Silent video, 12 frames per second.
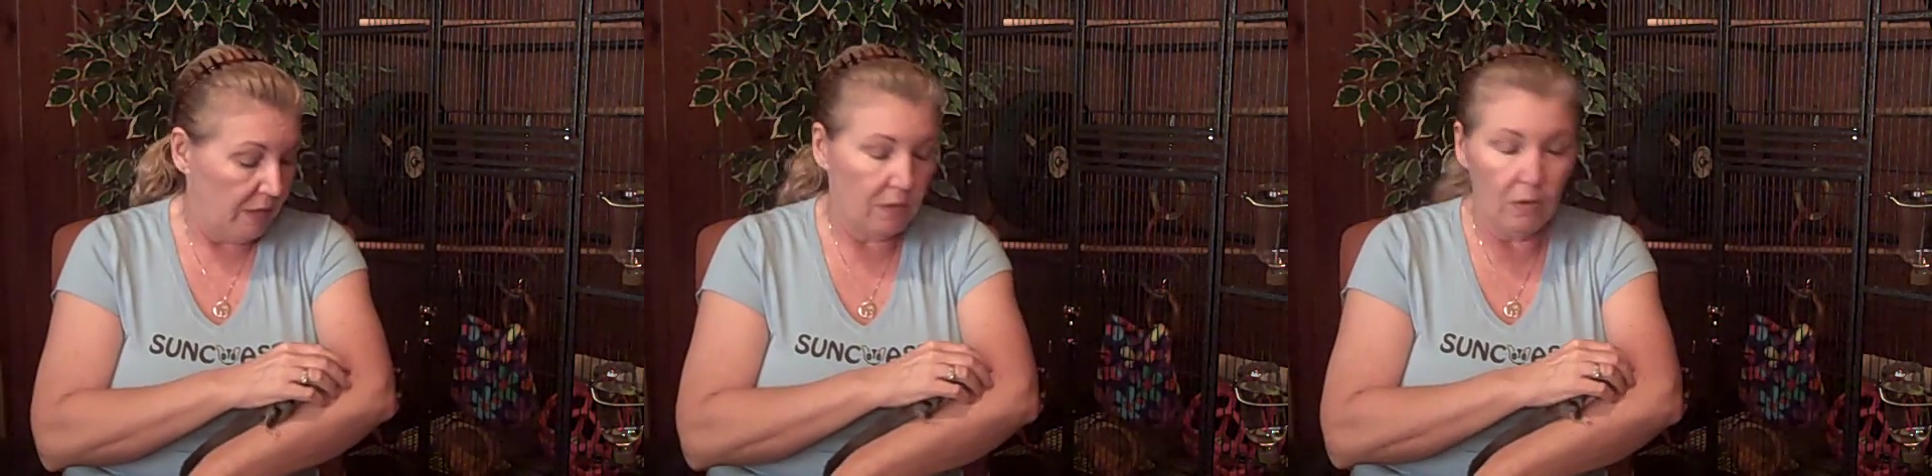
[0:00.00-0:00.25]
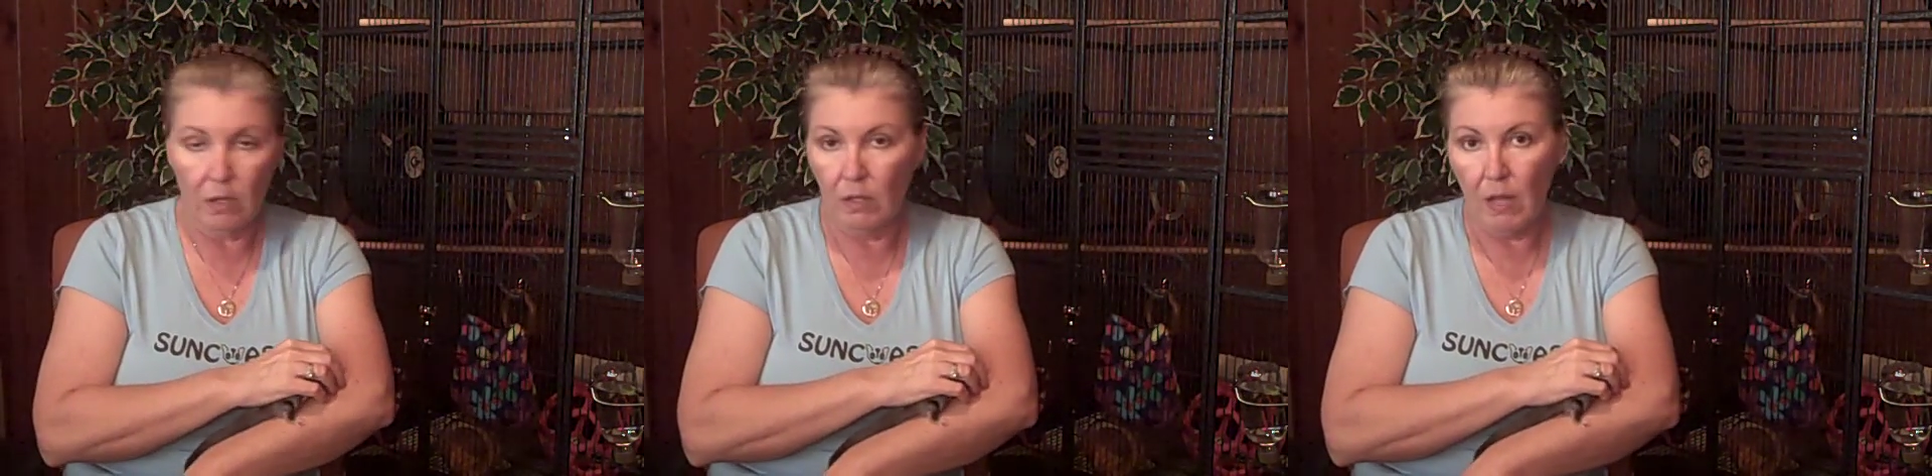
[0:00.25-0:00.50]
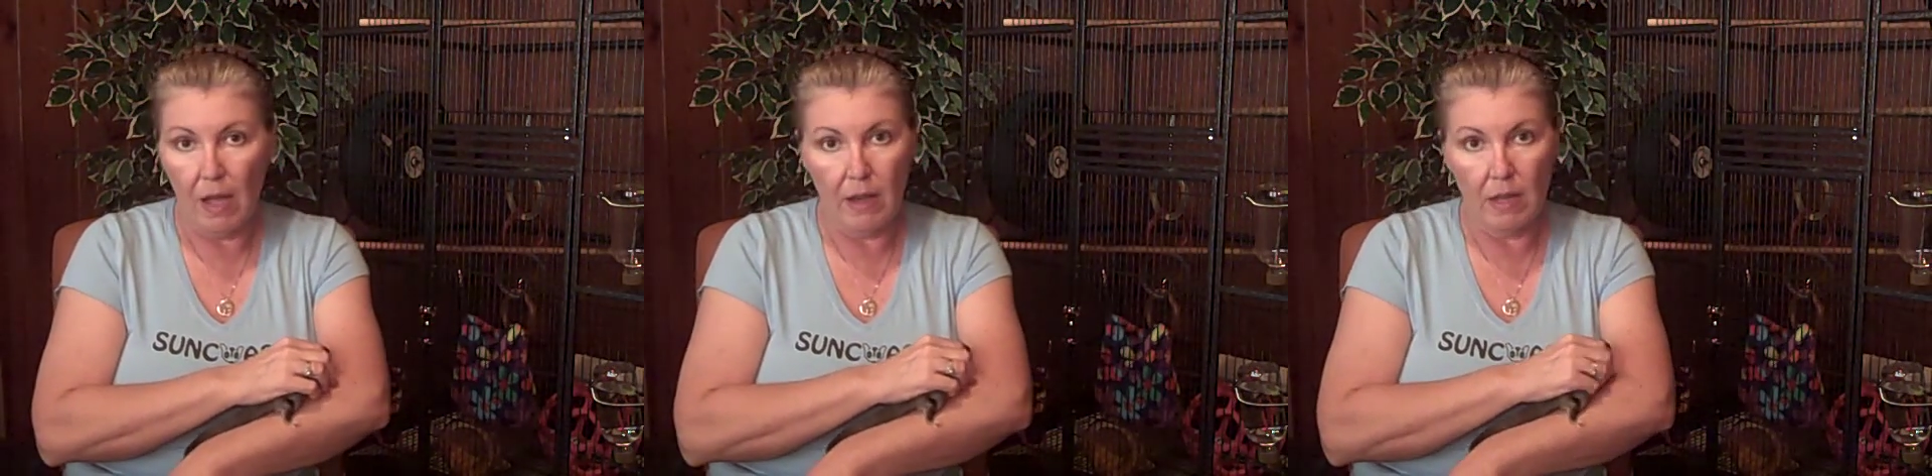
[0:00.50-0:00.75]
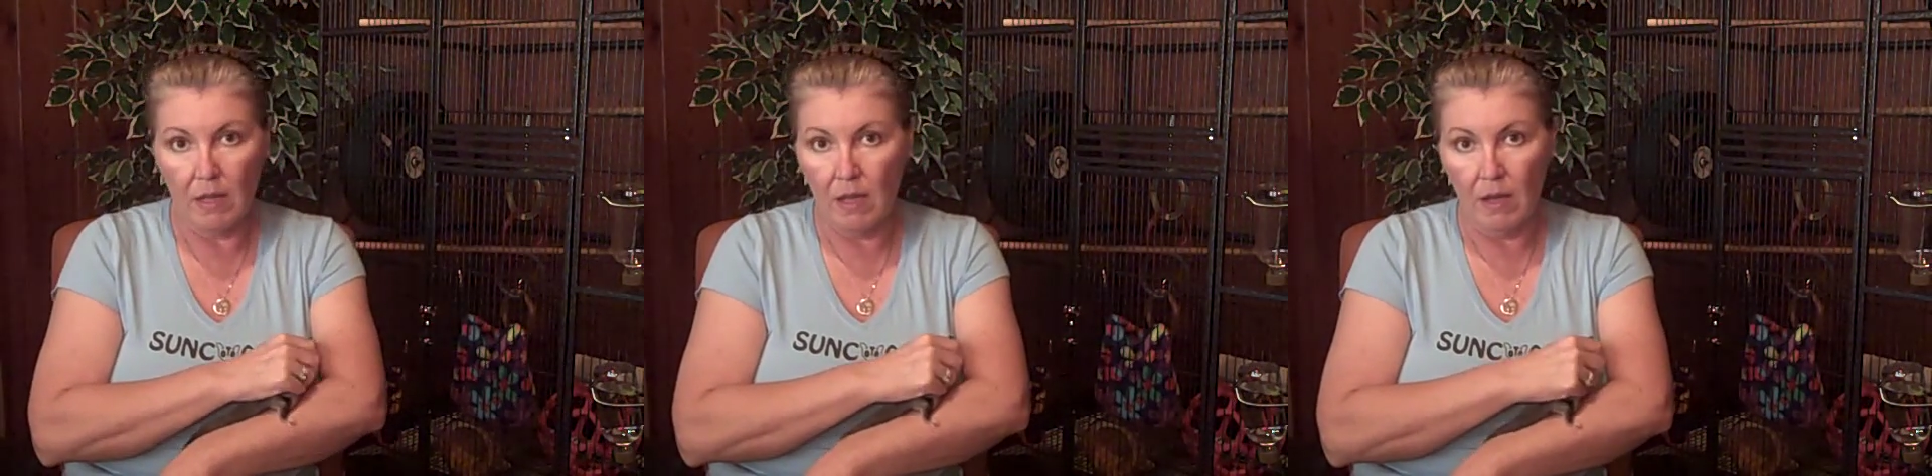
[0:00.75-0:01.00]
start
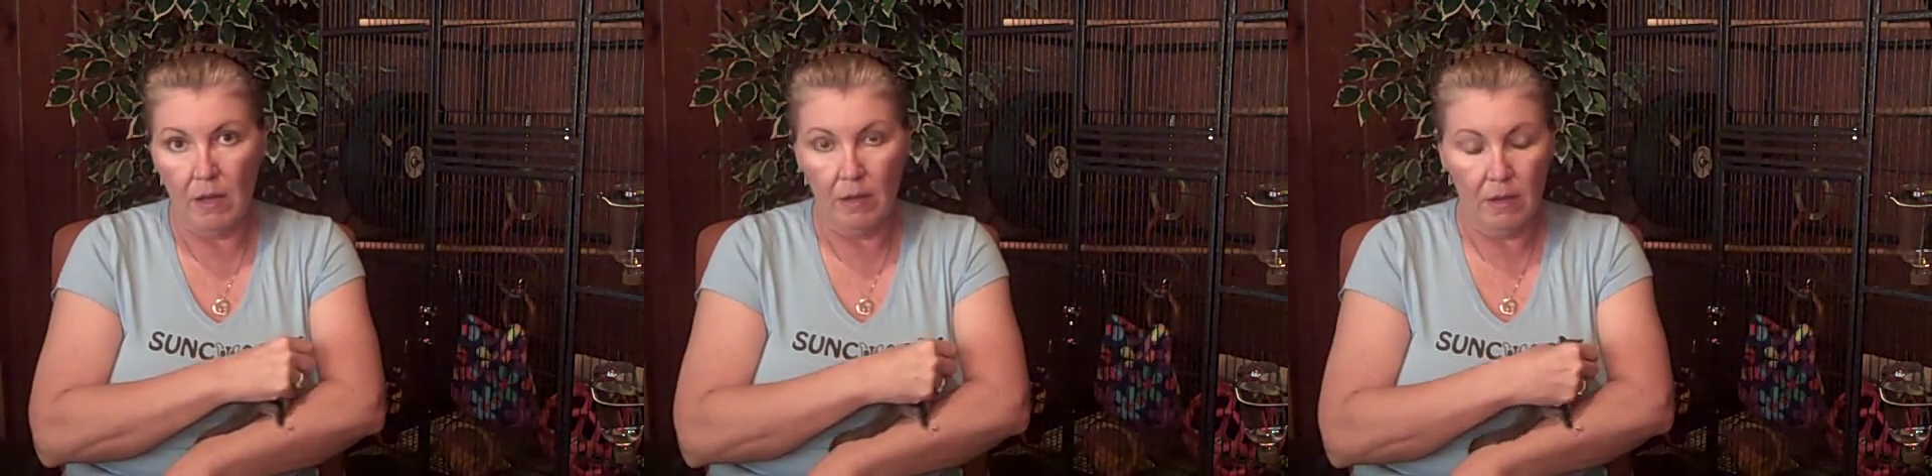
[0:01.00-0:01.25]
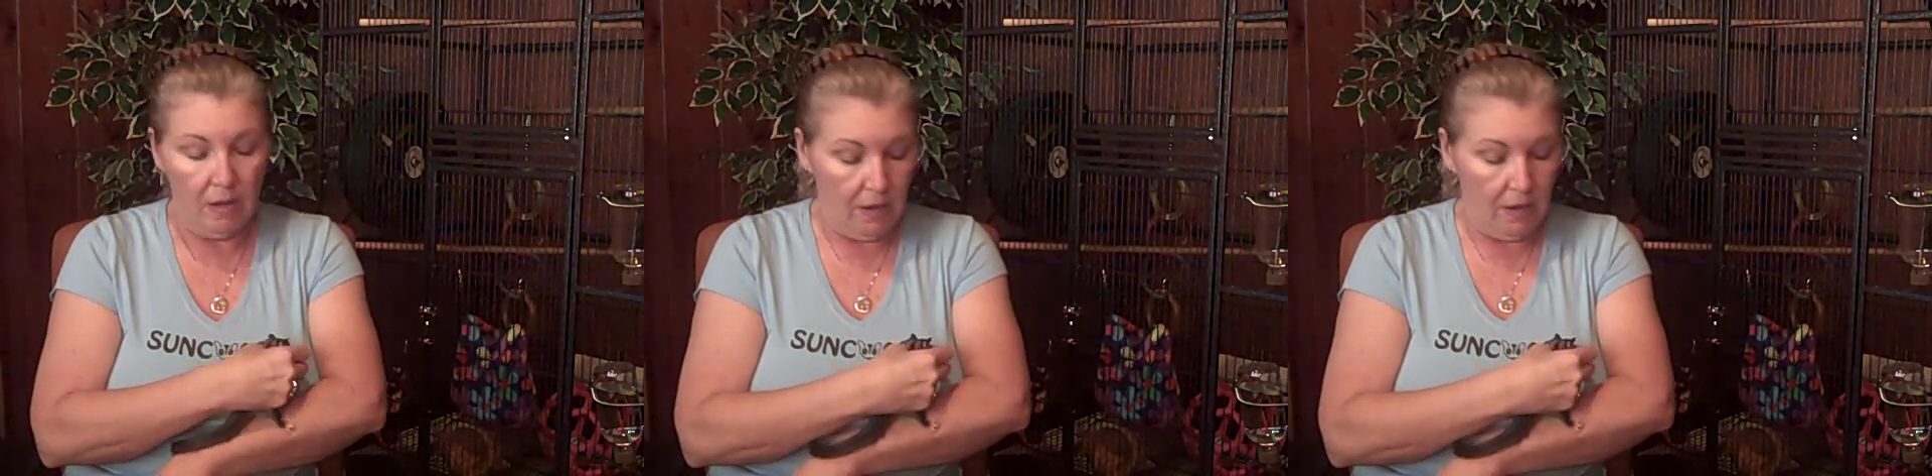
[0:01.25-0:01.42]
gliding young.